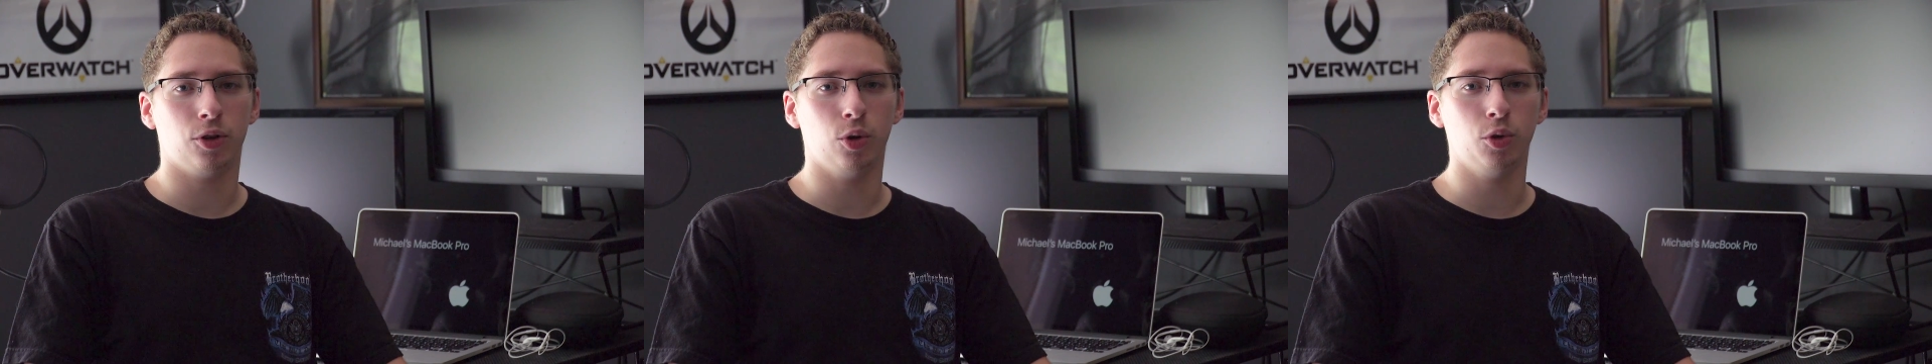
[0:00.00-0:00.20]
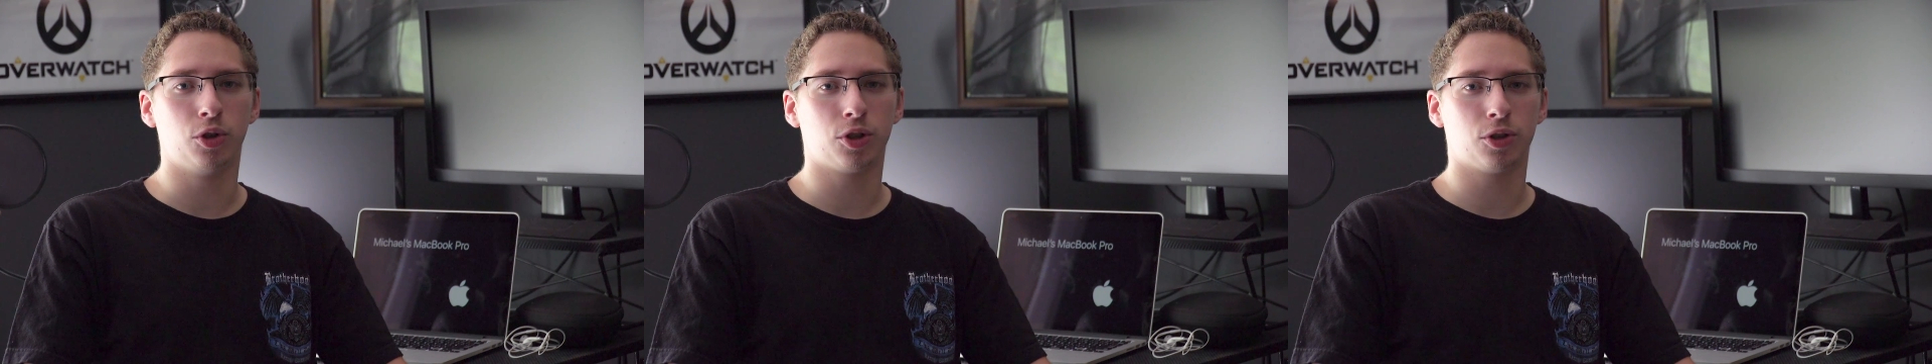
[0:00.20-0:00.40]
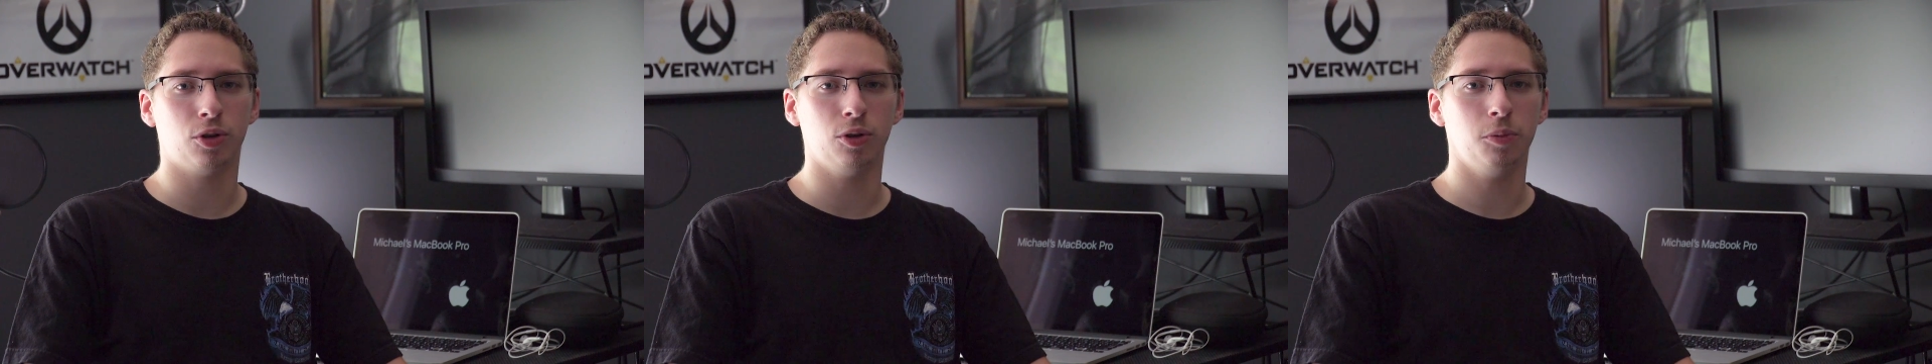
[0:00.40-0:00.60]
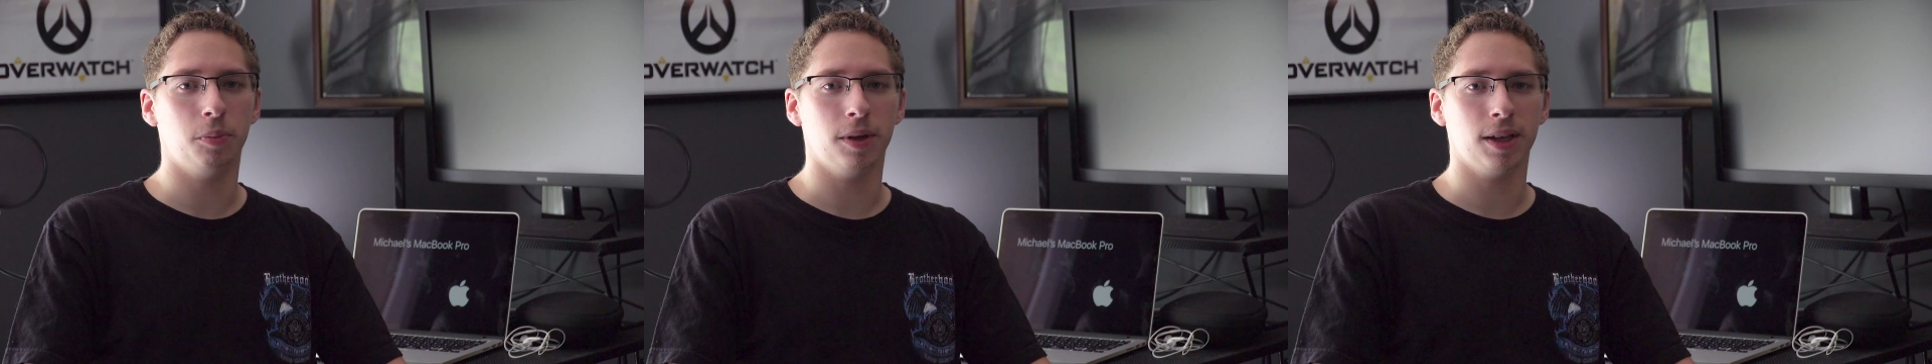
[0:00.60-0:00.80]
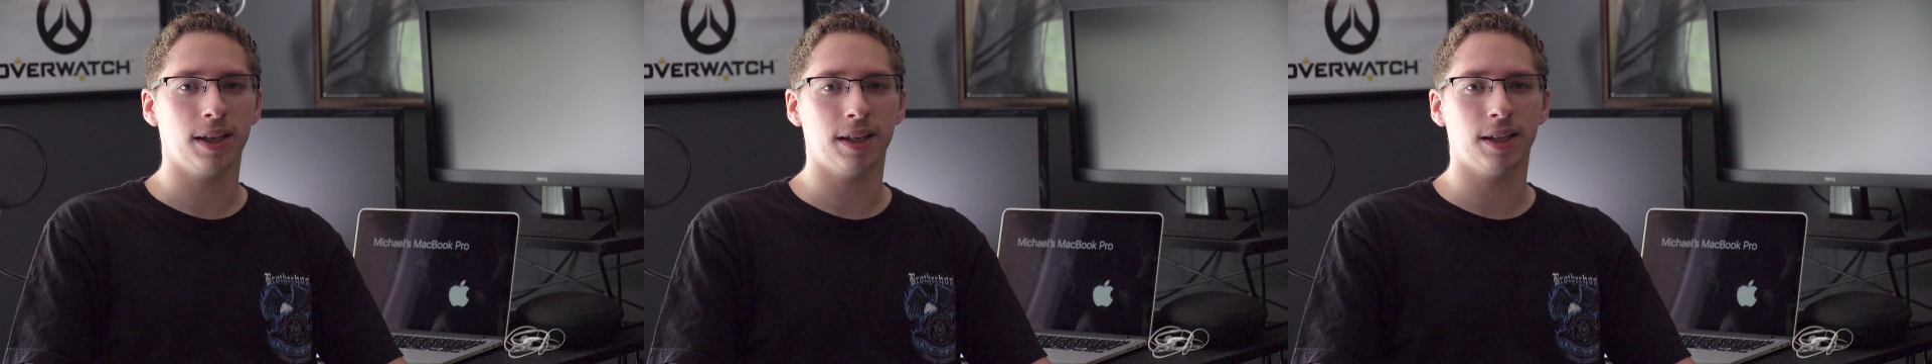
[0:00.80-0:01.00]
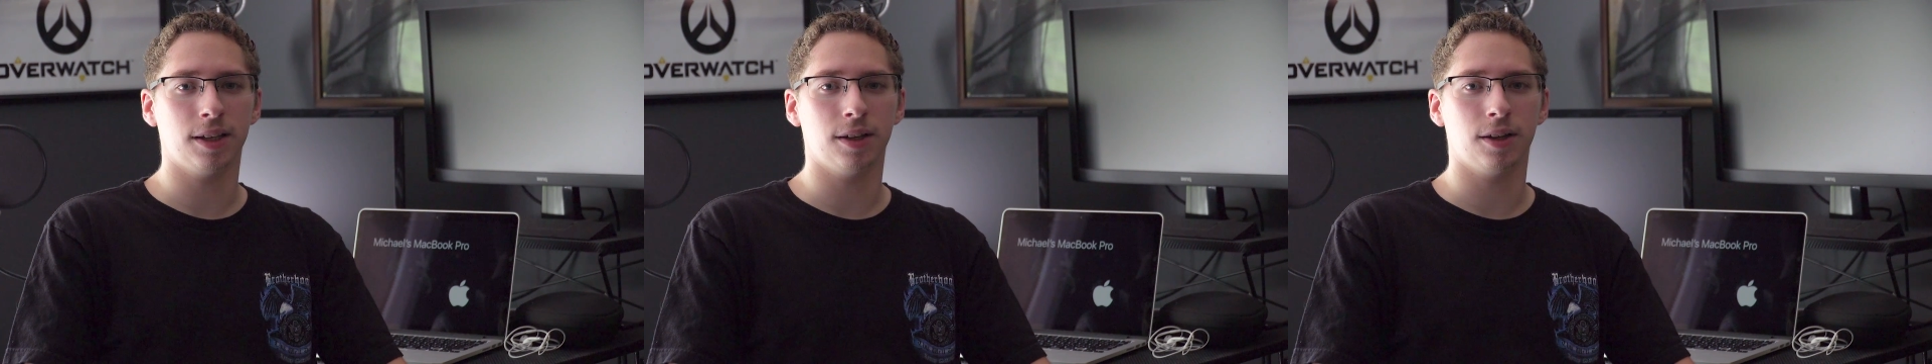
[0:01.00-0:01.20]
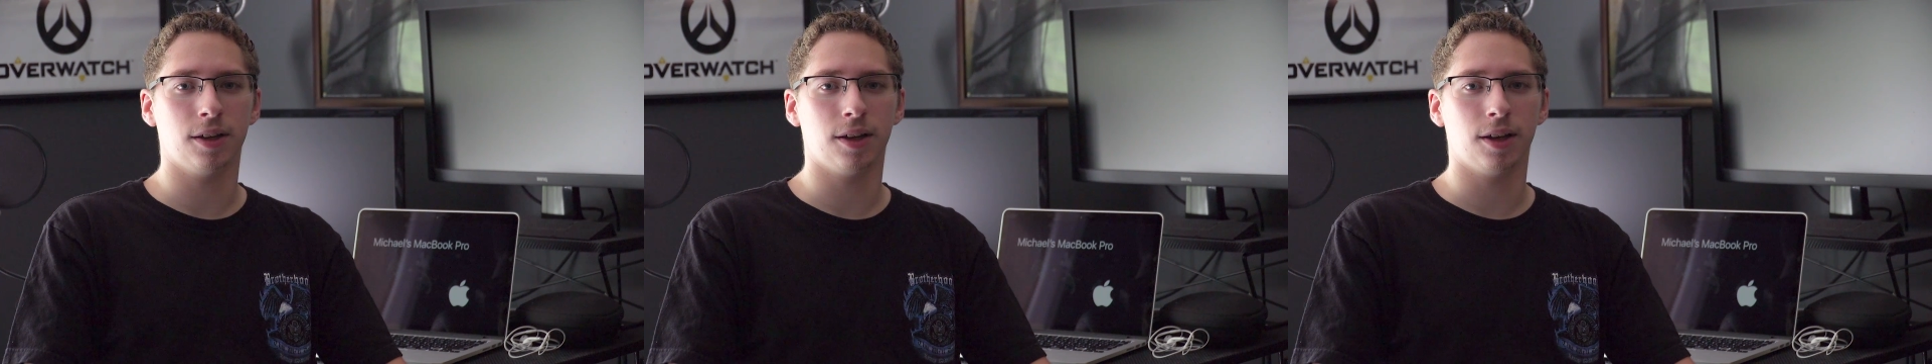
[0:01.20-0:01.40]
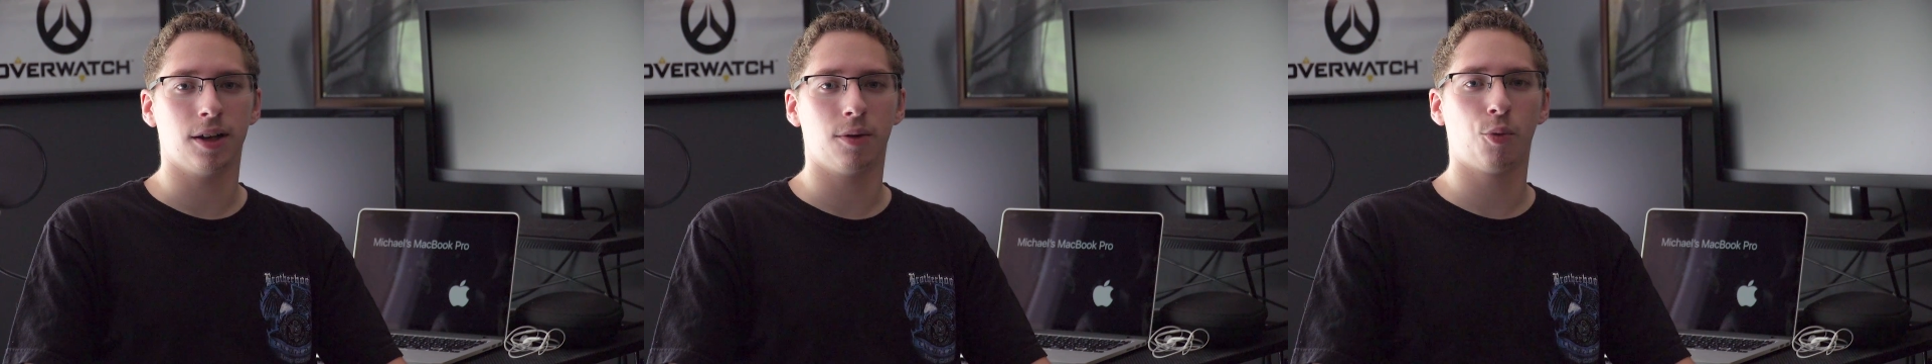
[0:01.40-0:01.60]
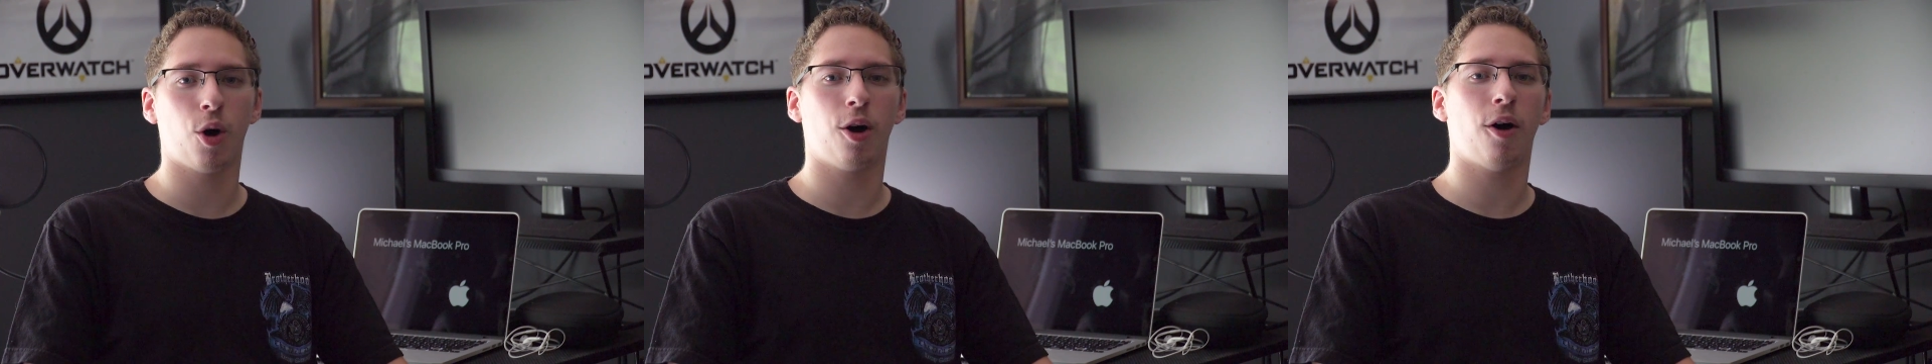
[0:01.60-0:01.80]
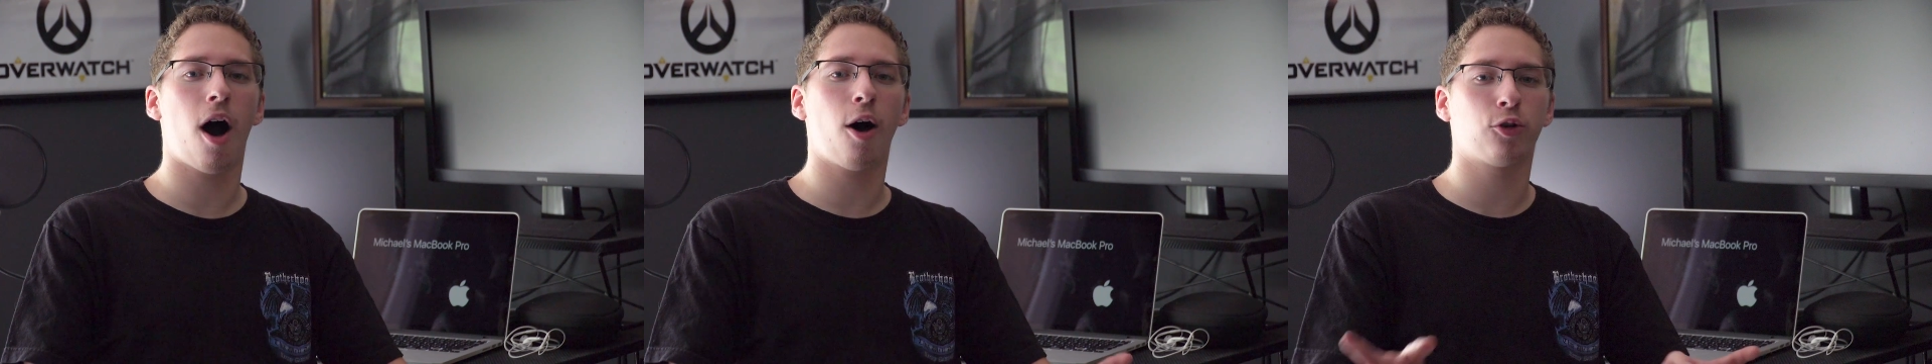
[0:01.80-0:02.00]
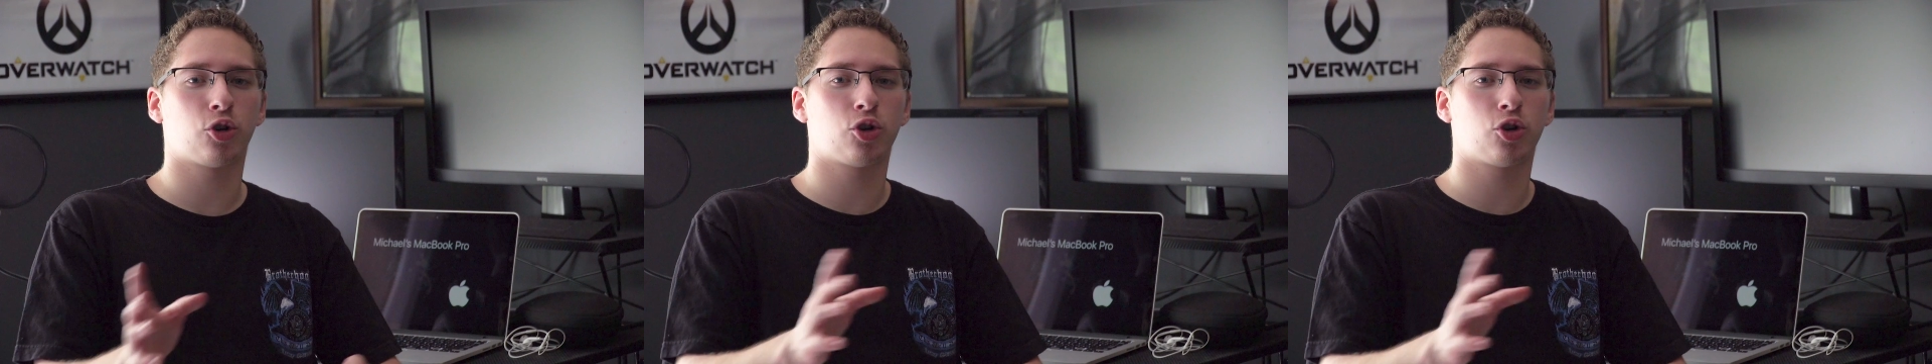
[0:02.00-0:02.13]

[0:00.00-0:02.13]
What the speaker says: used to be, well, I'll